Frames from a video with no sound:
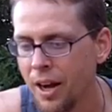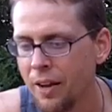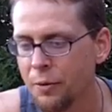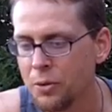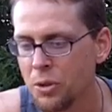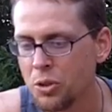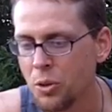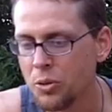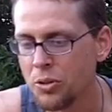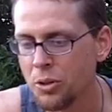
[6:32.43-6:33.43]
High fructose
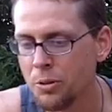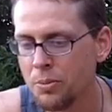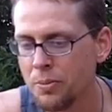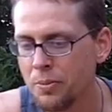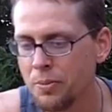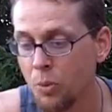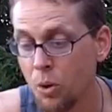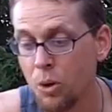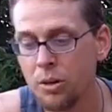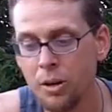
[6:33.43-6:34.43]
corn syrup,
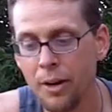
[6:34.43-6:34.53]
more